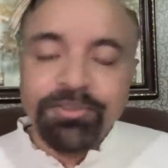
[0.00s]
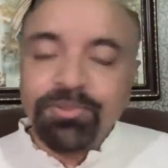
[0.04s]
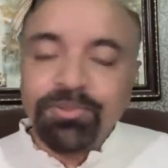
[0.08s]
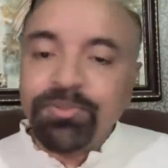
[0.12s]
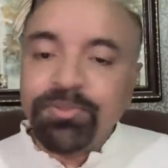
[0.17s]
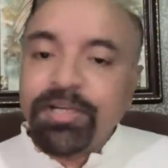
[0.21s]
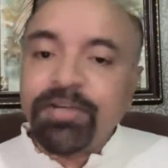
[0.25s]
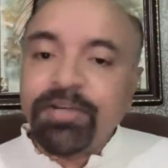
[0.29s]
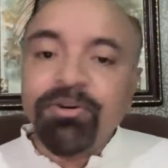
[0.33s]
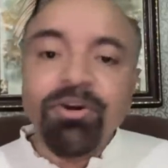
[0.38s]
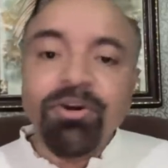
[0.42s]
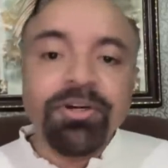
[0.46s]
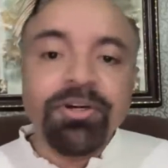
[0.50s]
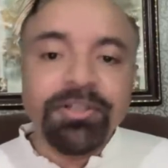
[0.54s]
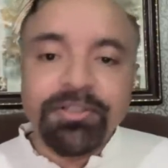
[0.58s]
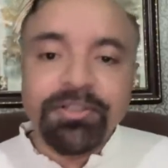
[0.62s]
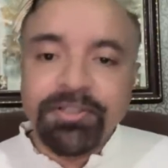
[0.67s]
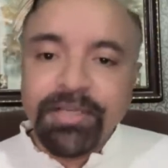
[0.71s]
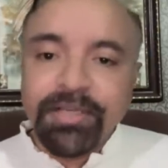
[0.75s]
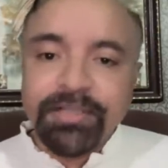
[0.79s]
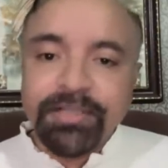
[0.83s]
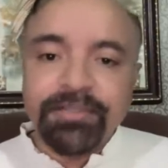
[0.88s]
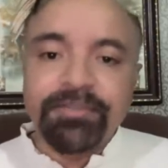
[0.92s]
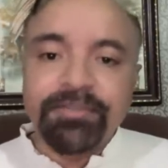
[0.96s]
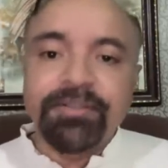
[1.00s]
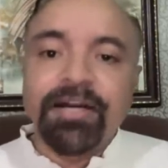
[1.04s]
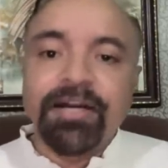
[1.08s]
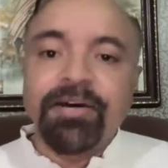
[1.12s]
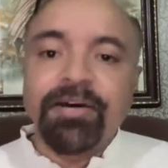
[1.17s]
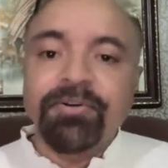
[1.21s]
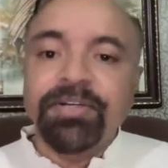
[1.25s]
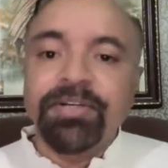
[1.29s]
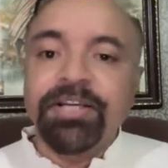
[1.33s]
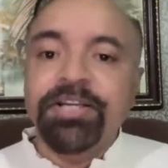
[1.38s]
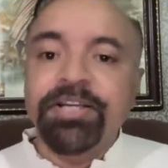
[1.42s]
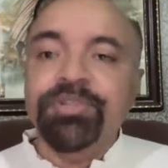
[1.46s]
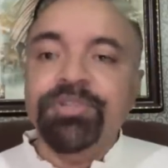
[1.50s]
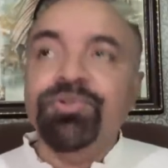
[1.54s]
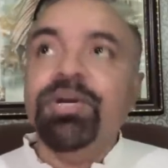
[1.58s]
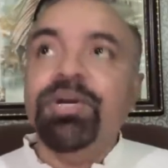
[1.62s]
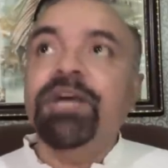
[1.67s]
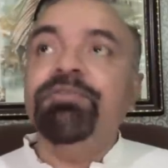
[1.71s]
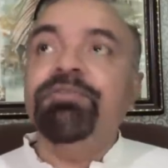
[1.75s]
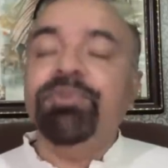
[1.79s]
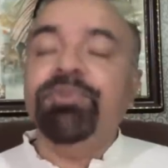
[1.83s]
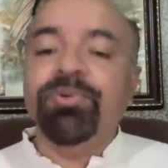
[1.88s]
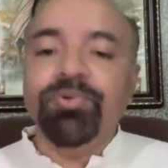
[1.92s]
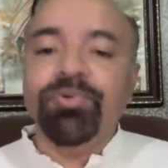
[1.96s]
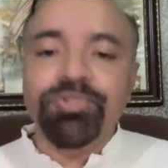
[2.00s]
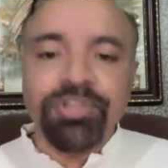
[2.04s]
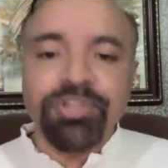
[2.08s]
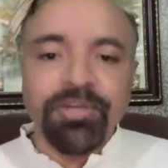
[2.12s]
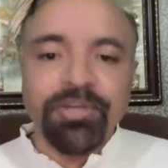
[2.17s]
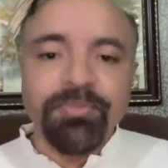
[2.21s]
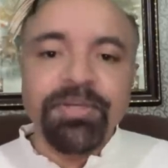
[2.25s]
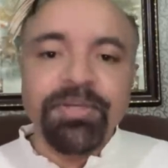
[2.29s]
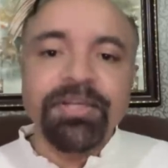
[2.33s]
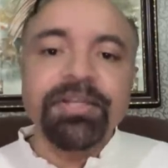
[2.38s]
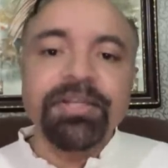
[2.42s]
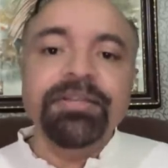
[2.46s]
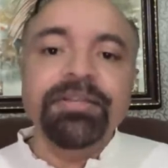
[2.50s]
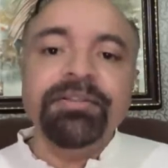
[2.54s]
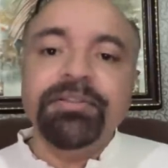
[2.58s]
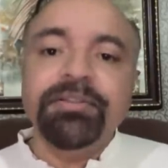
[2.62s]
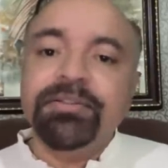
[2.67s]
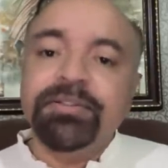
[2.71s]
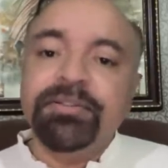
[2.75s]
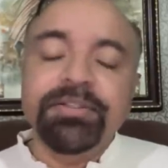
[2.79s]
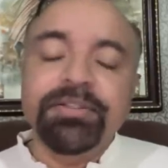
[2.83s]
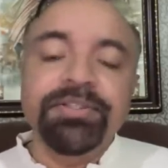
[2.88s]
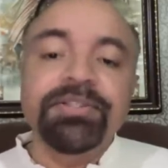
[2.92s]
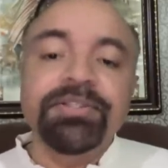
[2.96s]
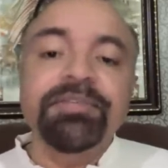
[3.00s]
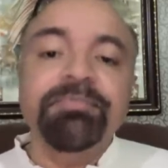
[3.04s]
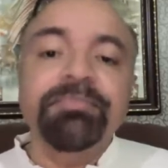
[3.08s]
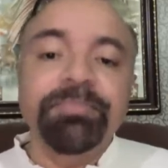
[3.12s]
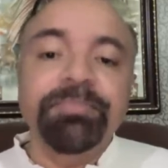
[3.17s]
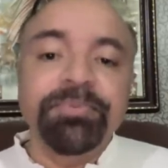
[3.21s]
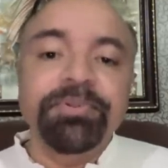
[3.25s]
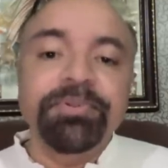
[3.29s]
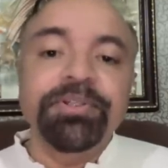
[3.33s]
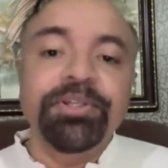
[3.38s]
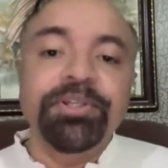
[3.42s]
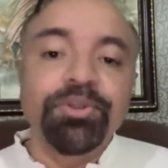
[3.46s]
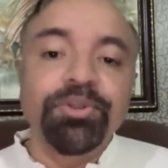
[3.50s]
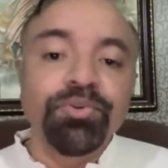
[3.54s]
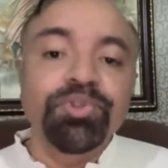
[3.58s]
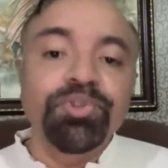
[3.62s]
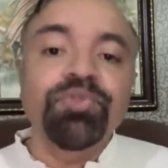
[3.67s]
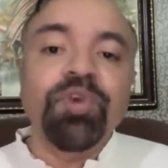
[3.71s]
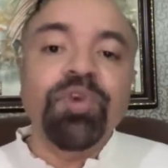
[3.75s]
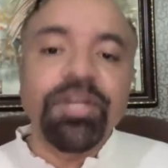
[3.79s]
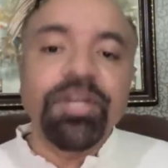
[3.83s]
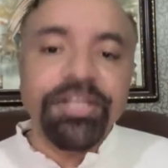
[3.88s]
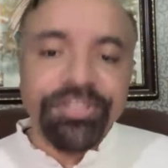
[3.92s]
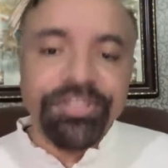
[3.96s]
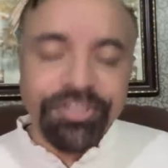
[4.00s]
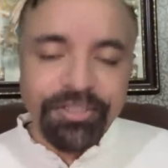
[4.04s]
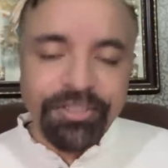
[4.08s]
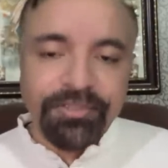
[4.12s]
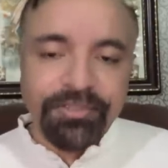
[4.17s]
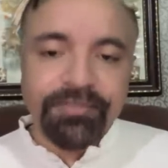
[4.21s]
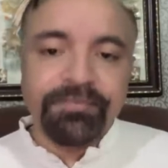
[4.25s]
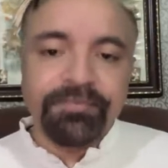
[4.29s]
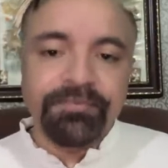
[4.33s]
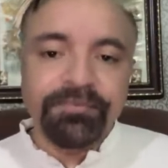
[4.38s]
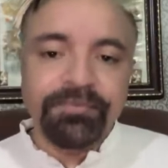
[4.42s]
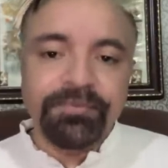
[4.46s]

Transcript: You cannot, like nowadays you have drones coming in. This is a huge violation.